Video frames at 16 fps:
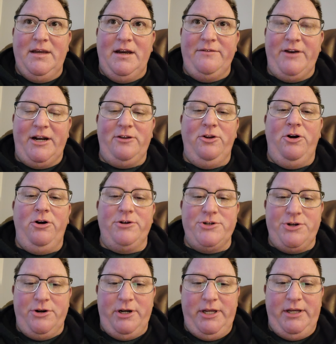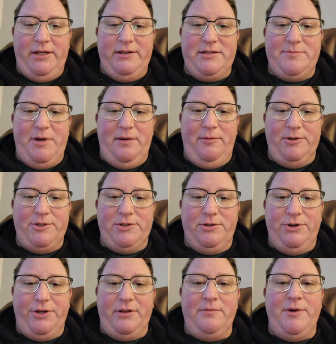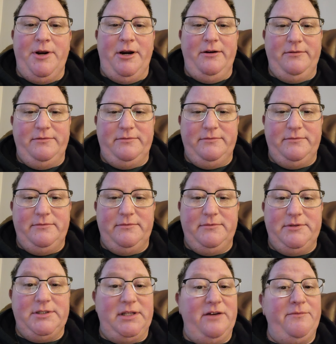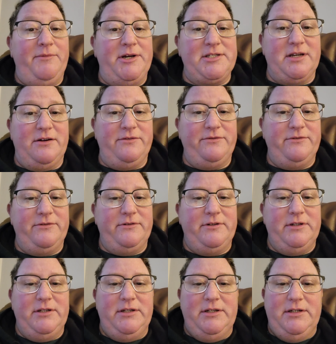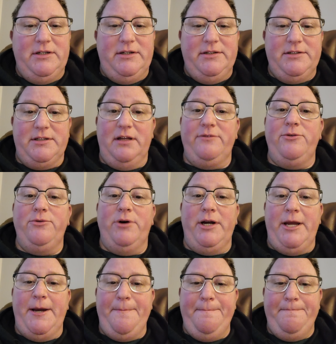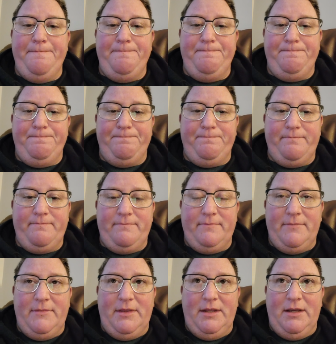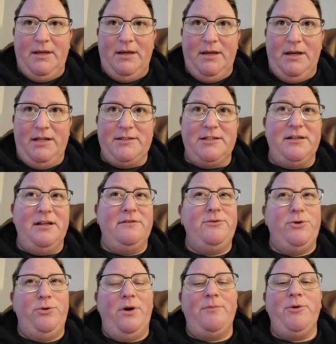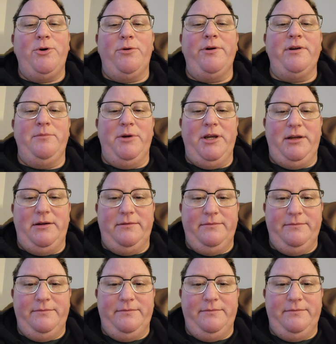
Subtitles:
I've had a long journey to be able to look in the mirror, to love myself, to love who I am, and to love who I'm going to be.